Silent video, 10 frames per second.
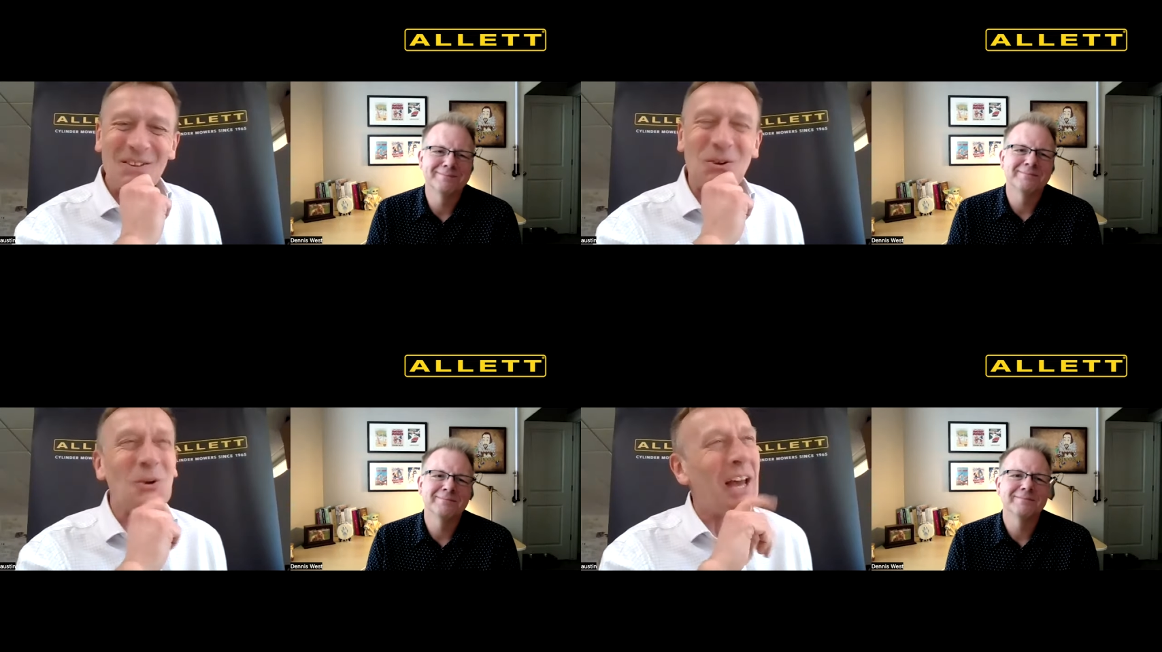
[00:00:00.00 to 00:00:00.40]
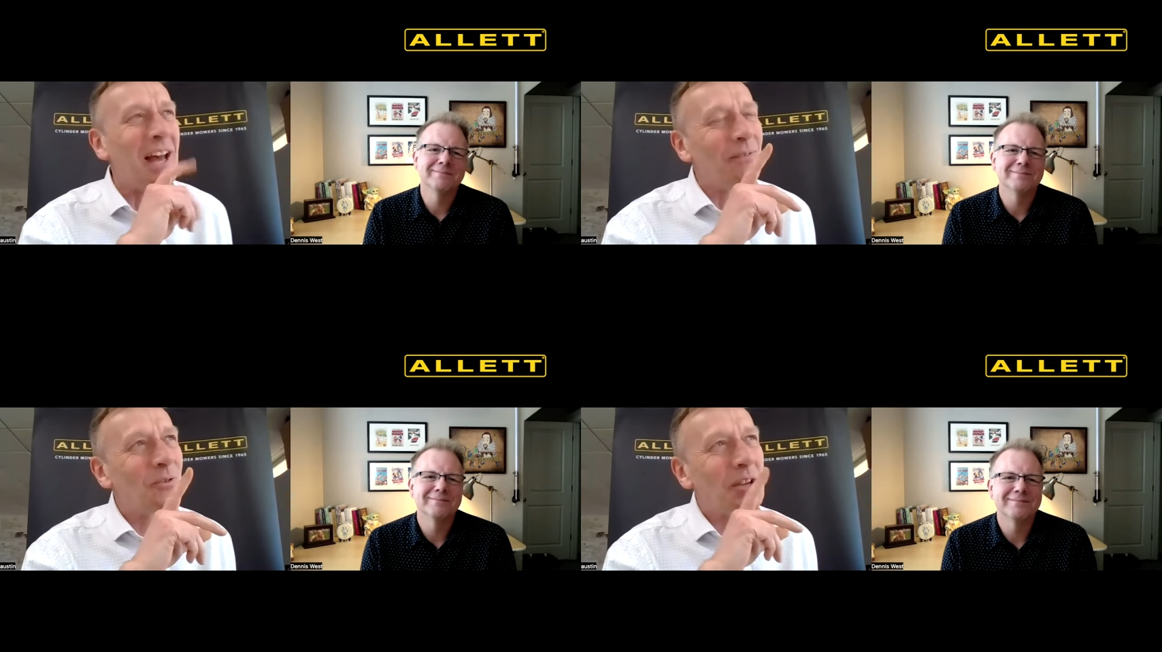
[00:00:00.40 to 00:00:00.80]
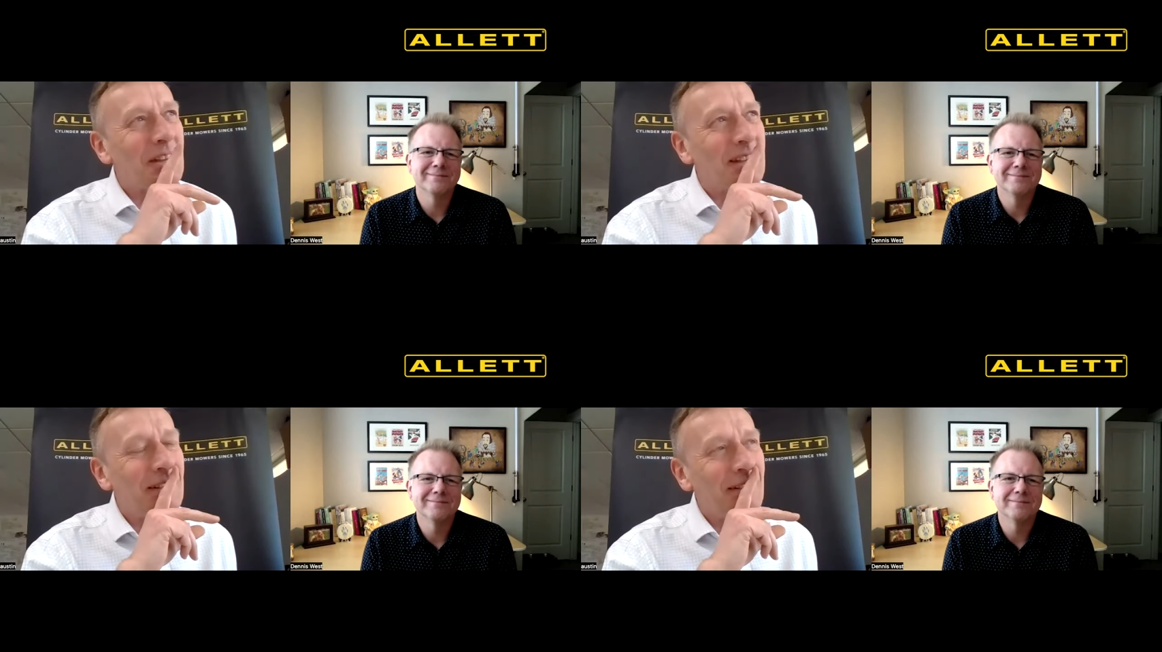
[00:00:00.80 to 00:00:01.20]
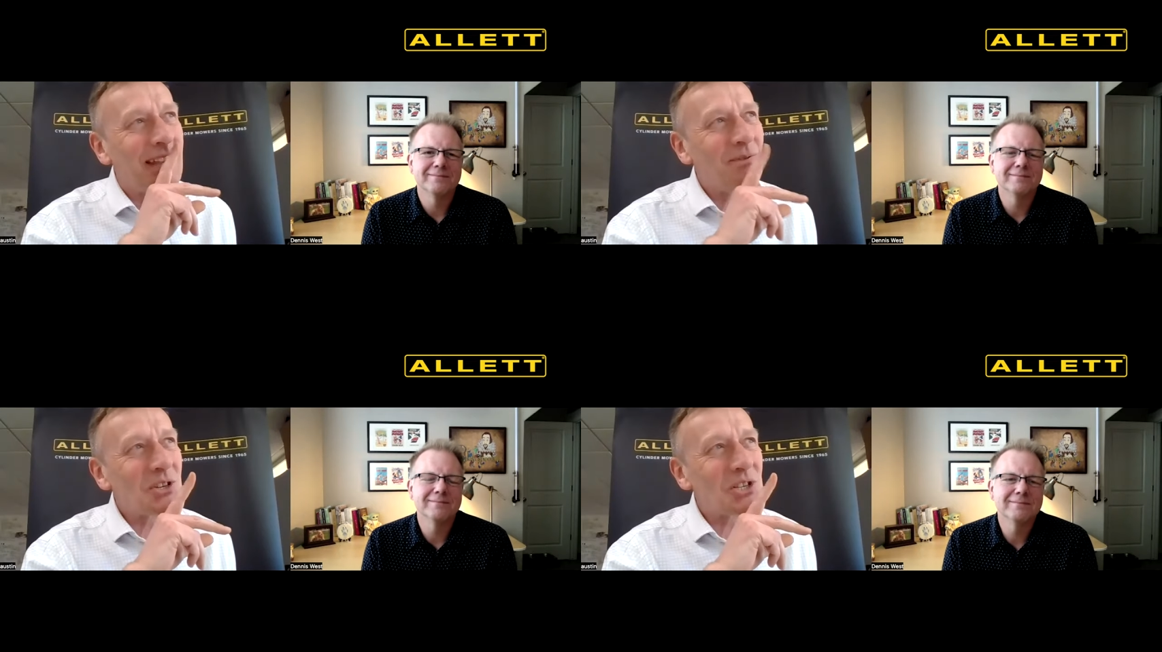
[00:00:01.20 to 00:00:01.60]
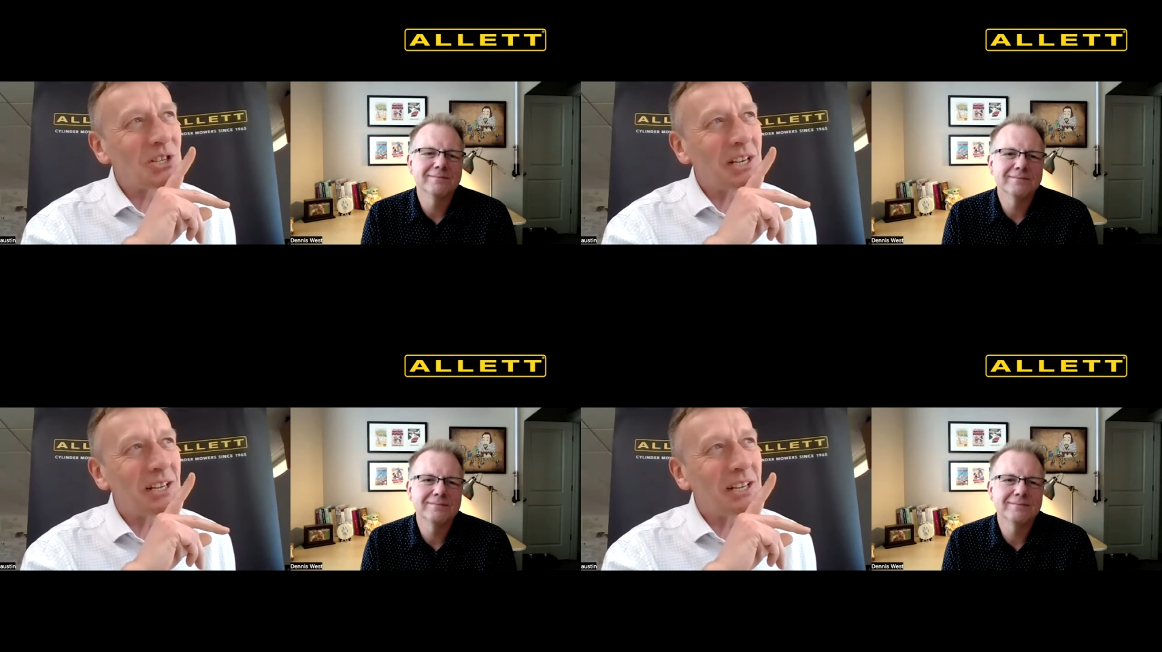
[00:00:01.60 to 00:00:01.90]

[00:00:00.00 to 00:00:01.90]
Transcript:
Speaker 1: Good. Give us.